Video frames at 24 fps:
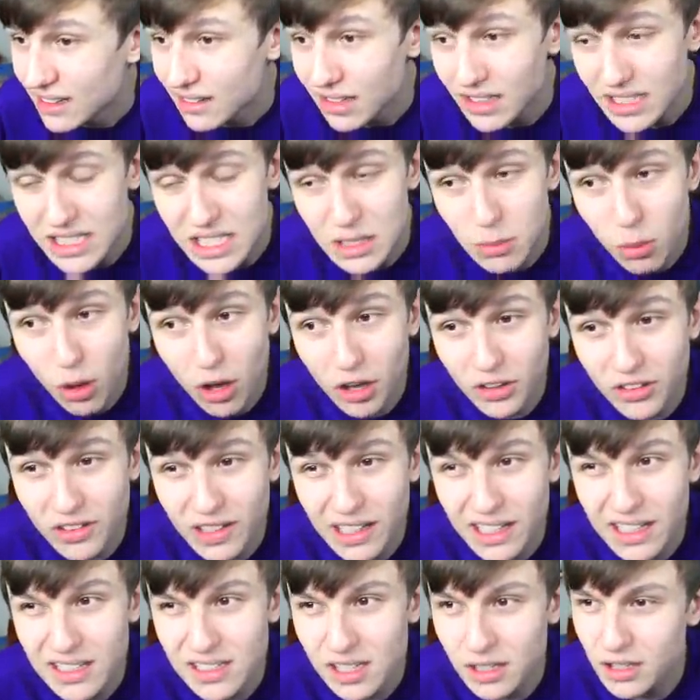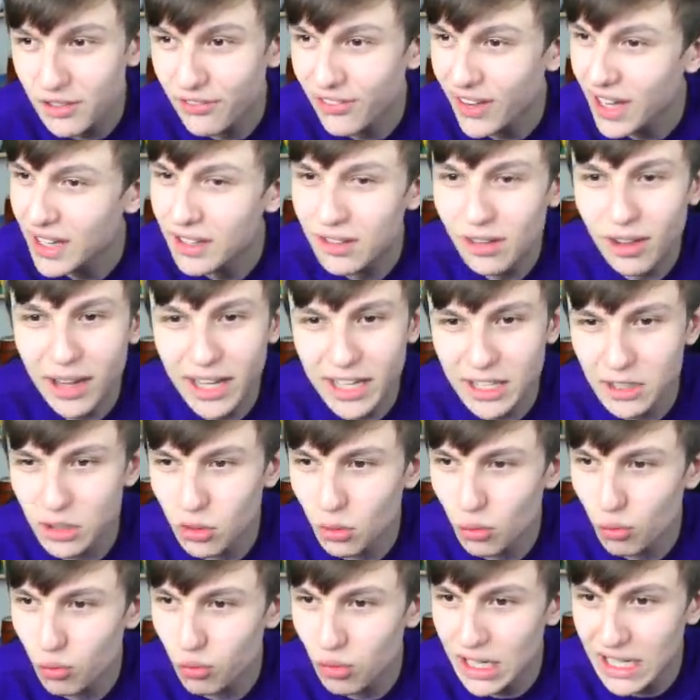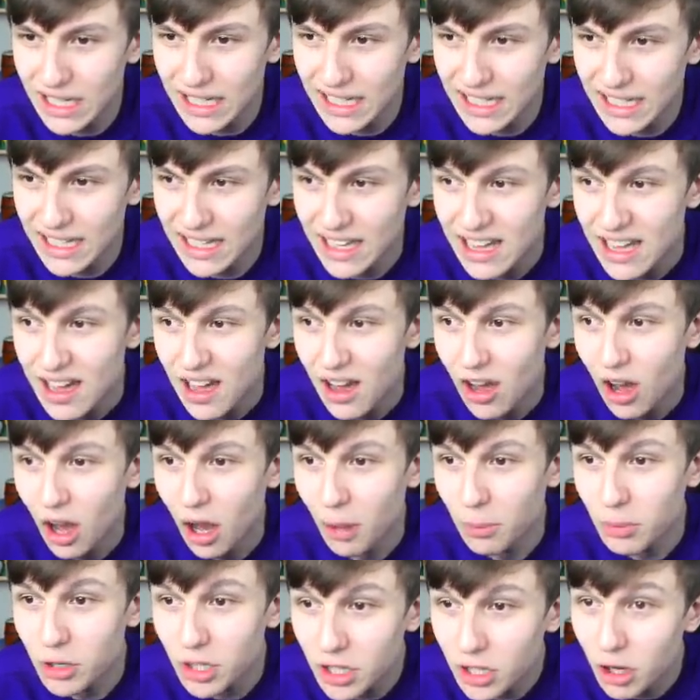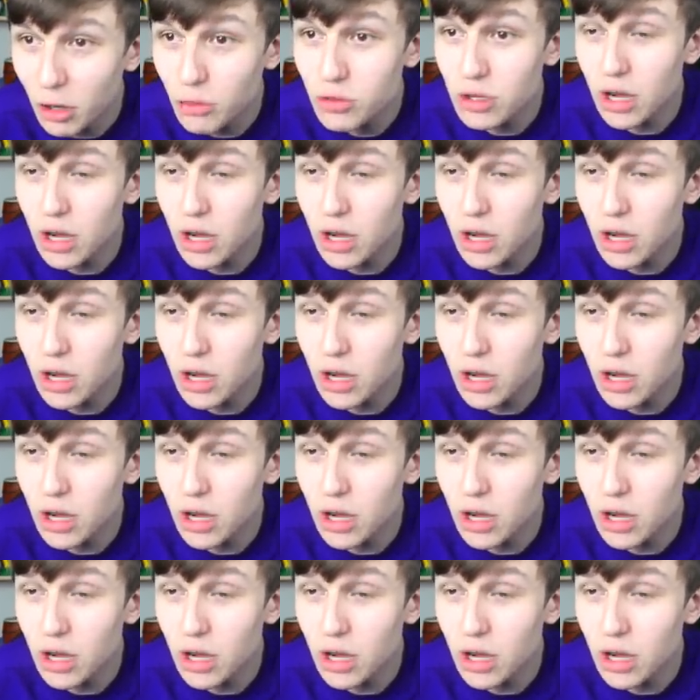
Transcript: Does he work? He links up to Van Dijk. Not really. I'm going to go